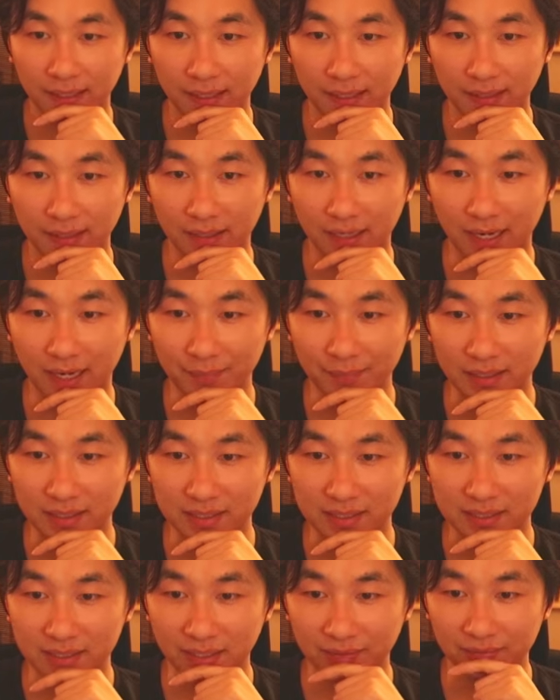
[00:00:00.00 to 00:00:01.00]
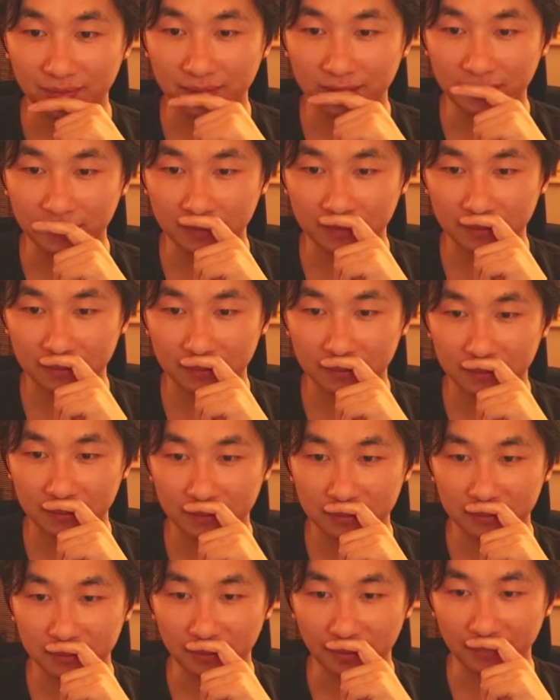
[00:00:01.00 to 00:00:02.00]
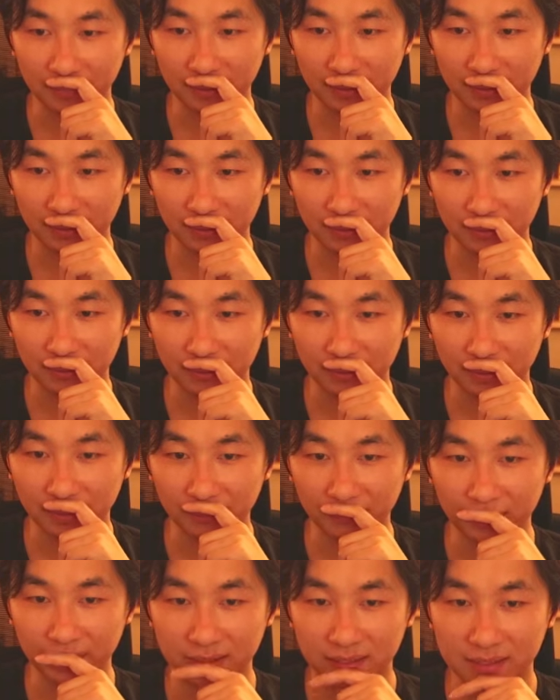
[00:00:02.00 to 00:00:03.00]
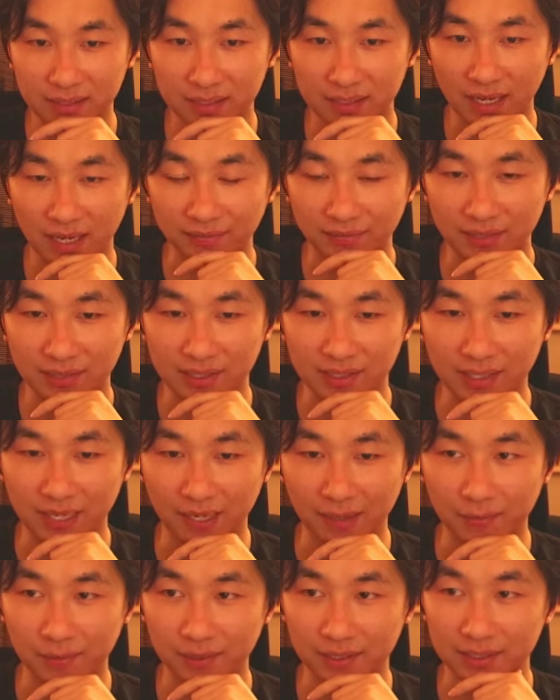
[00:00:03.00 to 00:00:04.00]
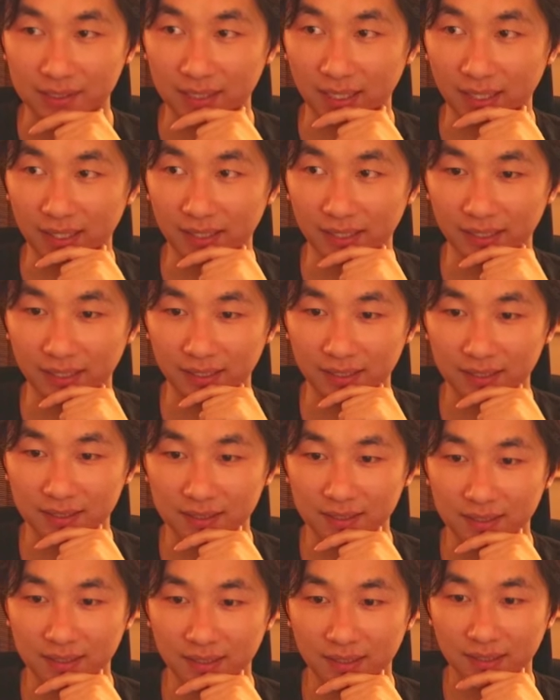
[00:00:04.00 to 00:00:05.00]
And then I'm at 7, so I'm thinking, okay, we just have to stack one side, I guess.